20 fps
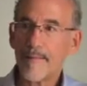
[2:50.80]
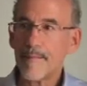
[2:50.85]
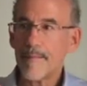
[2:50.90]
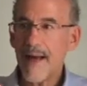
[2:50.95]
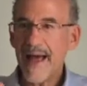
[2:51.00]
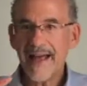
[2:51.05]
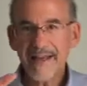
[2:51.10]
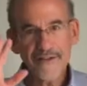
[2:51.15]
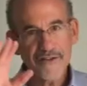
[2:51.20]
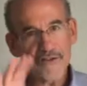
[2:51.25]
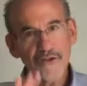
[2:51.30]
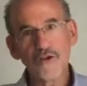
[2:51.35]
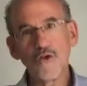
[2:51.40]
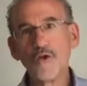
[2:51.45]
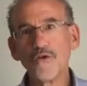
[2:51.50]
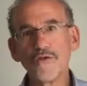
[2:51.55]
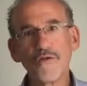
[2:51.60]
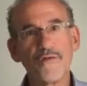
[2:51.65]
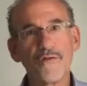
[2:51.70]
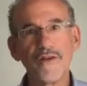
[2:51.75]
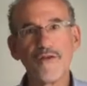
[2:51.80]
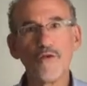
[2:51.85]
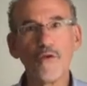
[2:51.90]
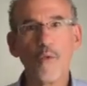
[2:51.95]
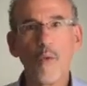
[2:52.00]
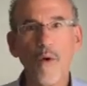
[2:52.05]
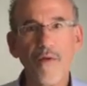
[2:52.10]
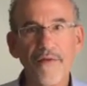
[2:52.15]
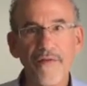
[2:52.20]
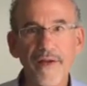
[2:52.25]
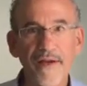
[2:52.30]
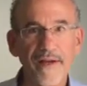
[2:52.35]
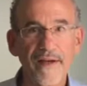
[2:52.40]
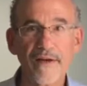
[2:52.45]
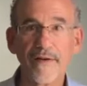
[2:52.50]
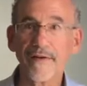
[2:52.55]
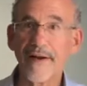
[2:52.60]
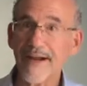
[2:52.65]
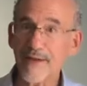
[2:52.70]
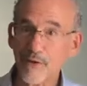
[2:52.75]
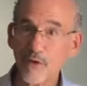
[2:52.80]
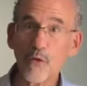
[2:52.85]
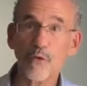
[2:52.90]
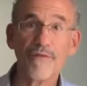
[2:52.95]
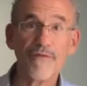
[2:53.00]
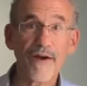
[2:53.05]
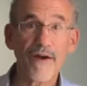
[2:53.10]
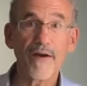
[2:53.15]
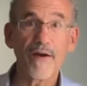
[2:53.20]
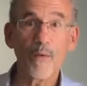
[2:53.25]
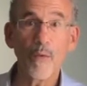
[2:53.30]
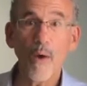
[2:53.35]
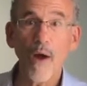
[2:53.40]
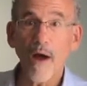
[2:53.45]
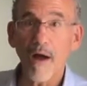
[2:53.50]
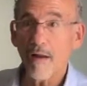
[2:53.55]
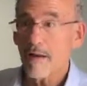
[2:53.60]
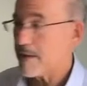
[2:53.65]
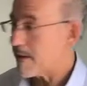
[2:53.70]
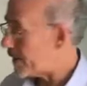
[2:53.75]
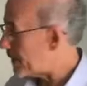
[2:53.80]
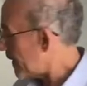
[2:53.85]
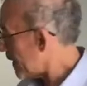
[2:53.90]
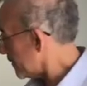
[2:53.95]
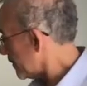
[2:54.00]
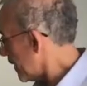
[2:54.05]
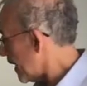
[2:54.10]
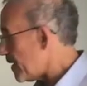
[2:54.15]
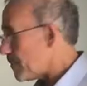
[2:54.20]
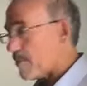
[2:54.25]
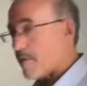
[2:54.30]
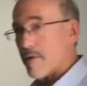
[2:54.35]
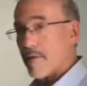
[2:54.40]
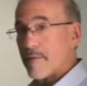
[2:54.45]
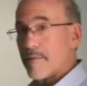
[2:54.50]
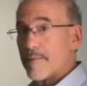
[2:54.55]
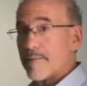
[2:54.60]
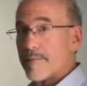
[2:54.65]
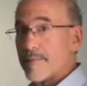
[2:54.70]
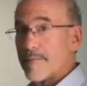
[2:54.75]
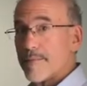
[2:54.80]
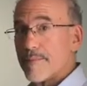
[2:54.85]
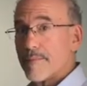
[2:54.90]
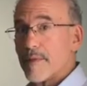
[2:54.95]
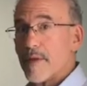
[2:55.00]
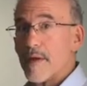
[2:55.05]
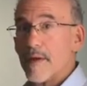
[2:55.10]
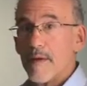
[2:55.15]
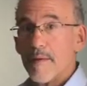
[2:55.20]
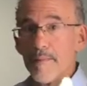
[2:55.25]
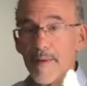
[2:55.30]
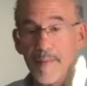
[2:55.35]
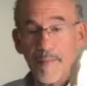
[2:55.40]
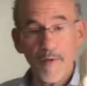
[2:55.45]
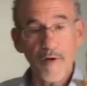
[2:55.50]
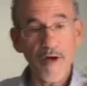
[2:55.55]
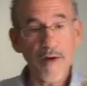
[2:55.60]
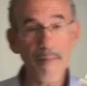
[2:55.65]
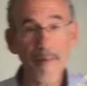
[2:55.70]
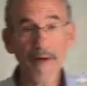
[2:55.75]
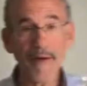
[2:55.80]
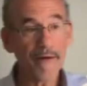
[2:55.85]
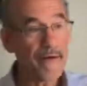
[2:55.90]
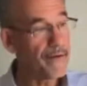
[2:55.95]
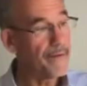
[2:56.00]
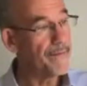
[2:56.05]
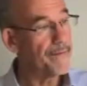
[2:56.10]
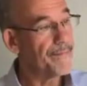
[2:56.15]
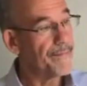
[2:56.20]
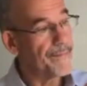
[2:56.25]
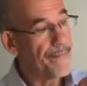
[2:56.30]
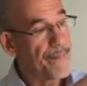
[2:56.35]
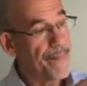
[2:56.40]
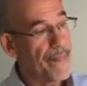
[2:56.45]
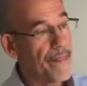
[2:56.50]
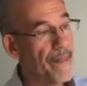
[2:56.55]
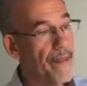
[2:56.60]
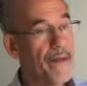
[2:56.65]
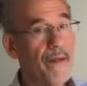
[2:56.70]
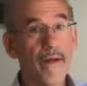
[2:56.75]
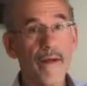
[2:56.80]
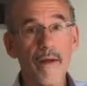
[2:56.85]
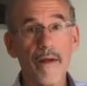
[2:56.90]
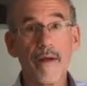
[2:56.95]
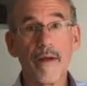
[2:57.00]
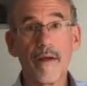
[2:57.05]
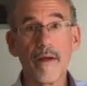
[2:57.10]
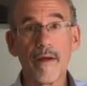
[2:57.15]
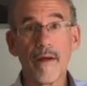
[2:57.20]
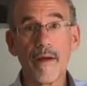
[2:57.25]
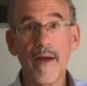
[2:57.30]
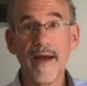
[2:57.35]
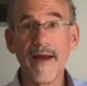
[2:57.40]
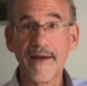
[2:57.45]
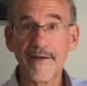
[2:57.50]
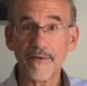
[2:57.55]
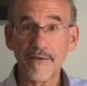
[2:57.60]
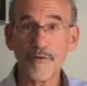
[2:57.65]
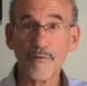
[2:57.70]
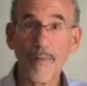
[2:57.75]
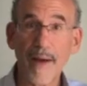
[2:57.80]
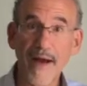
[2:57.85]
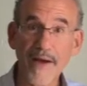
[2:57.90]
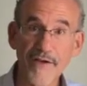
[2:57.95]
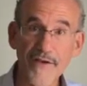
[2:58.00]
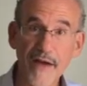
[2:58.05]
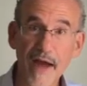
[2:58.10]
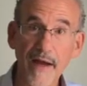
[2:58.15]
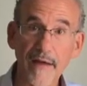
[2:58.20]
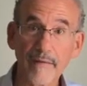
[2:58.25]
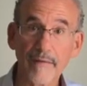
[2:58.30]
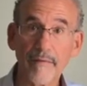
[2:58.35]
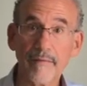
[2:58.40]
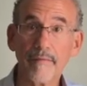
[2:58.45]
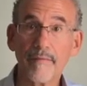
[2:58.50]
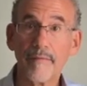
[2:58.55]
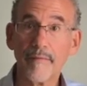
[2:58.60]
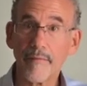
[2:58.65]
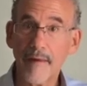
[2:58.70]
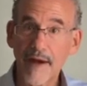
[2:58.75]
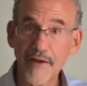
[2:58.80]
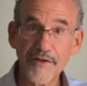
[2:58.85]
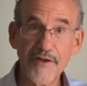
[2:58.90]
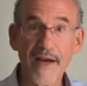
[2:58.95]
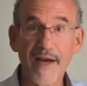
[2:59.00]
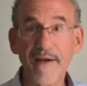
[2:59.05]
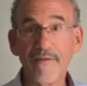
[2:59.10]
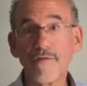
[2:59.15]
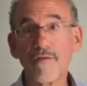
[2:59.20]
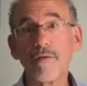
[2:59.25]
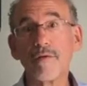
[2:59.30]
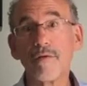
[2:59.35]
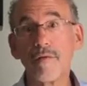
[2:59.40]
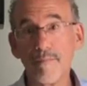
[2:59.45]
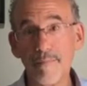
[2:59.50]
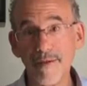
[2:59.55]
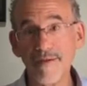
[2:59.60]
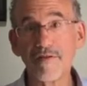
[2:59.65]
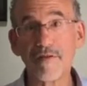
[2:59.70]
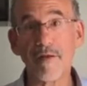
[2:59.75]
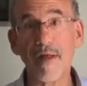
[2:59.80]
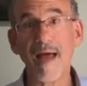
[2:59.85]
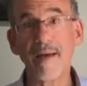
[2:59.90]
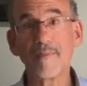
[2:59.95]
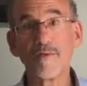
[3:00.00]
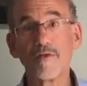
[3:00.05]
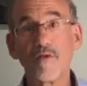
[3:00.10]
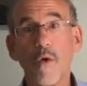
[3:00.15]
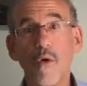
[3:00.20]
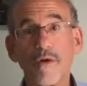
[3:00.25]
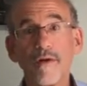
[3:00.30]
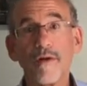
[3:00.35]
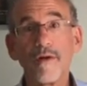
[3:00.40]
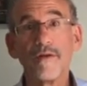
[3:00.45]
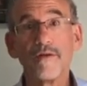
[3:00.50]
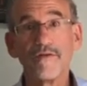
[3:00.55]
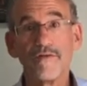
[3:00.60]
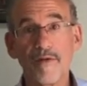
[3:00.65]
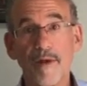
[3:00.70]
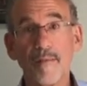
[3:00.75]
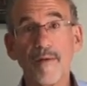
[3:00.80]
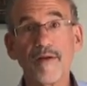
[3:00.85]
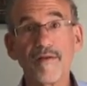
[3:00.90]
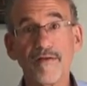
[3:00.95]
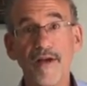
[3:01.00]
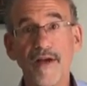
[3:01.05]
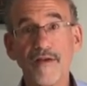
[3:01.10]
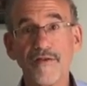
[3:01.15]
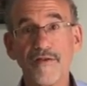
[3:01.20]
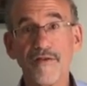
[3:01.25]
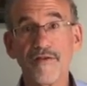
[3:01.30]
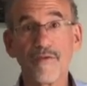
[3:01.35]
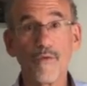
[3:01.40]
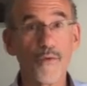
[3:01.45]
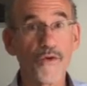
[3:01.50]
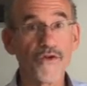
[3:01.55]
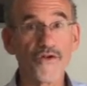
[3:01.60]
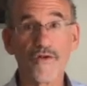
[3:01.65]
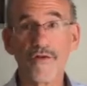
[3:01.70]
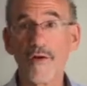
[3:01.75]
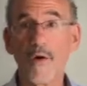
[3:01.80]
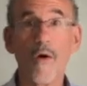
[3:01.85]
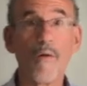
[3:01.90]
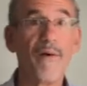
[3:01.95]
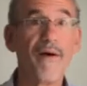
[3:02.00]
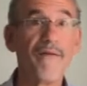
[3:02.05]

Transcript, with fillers: I exclusively do one thing in here, and I do it very well on that table. People come in and get their spine checked I check it for misalignments called subluxations, which are in all my